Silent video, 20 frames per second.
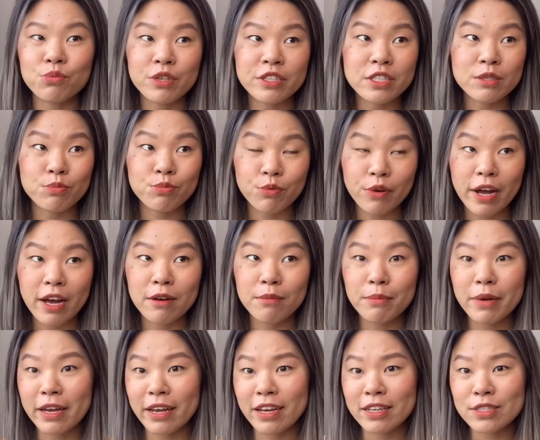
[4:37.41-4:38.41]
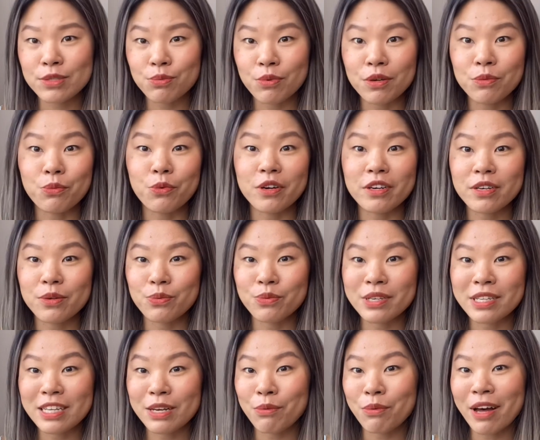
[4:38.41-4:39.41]
rich brown pants would work
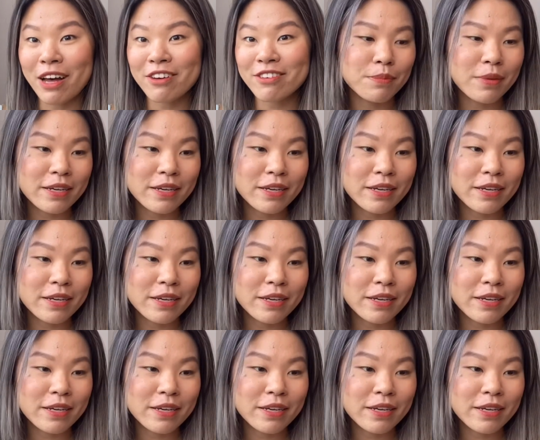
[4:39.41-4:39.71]
really well.